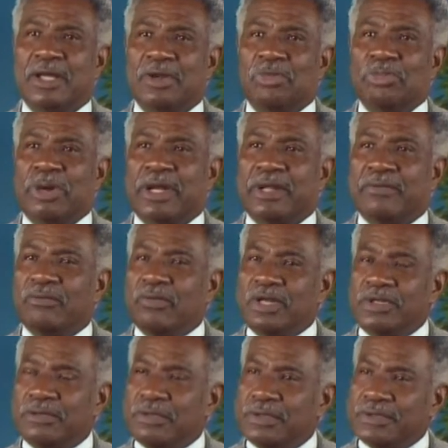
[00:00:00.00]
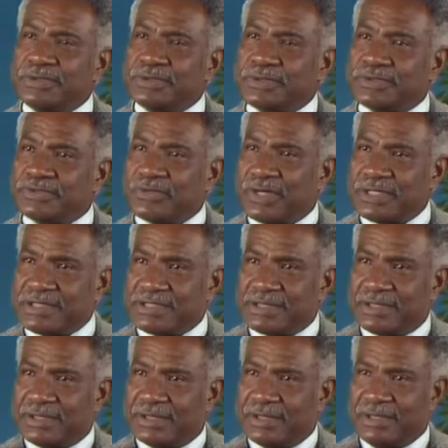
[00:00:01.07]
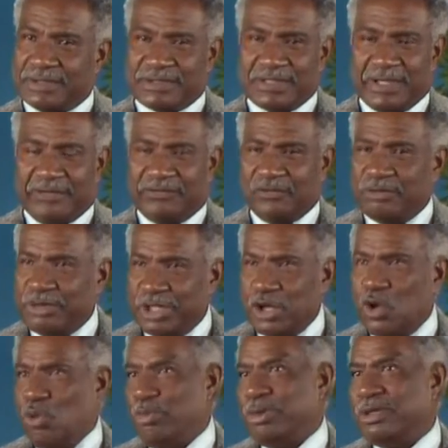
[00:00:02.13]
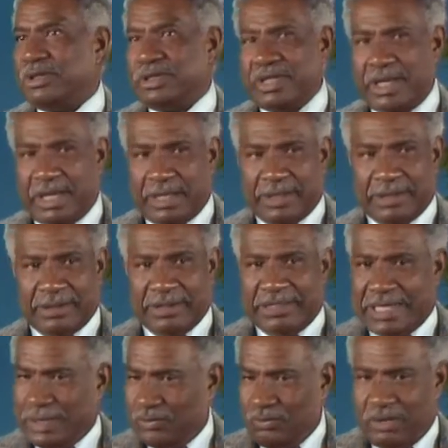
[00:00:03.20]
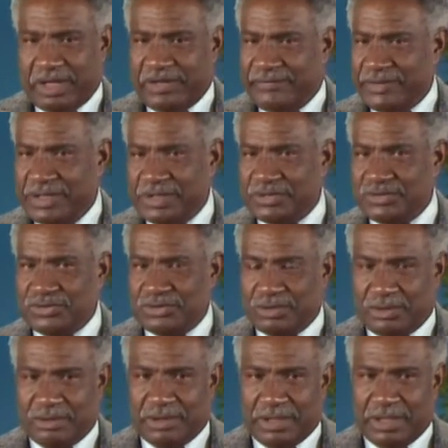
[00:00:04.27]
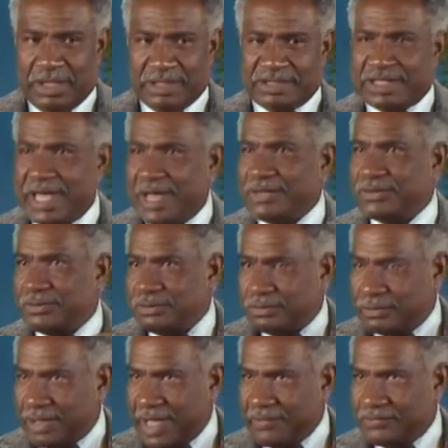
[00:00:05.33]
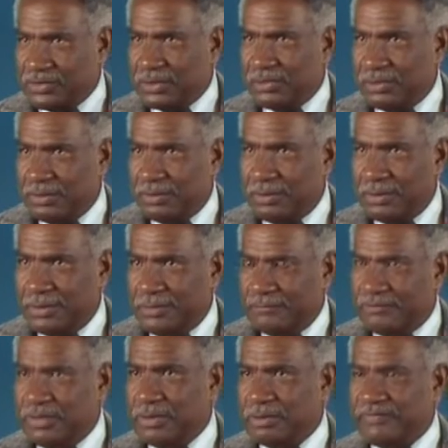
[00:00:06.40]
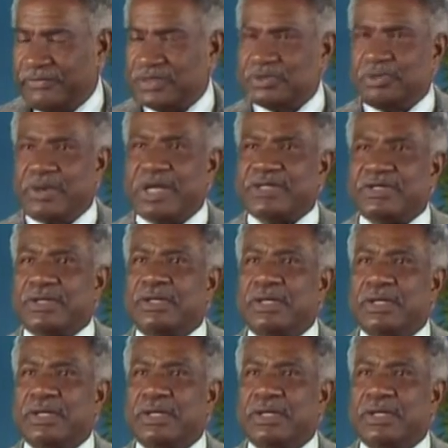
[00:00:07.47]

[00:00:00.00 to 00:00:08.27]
But when you learn to trust yourself, to be open and let whatever it is you, inside you have total freedom of expression,